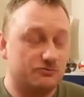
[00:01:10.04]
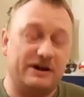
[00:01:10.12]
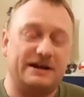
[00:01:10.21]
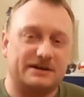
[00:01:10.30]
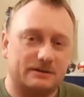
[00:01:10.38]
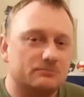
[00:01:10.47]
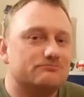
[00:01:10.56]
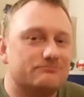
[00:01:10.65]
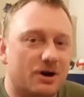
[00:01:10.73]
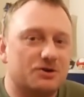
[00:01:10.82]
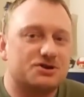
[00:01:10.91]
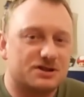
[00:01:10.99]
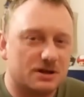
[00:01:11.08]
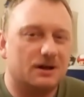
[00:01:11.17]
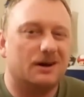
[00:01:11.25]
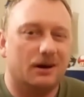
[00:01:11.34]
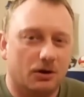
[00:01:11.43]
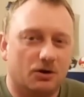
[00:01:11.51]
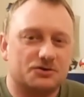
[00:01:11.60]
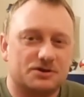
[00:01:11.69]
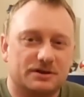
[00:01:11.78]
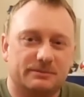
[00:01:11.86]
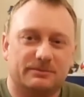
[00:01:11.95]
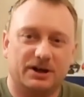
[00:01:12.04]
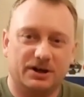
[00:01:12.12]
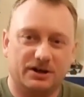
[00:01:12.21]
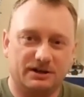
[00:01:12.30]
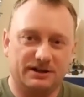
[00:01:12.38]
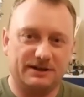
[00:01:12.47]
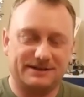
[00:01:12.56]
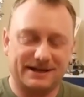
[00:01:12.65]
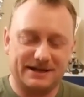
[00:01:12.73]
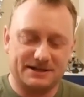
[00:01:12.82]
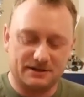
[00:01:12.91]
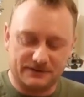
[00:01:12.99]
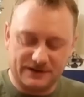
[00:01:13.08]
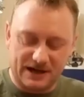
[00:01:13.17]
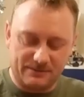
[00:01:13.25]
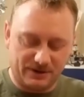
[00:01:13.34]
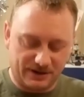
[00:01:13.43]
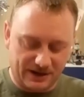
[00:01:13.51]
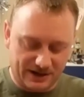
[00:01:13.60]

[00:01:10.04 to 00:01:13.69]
read a lot in my early days of gaming.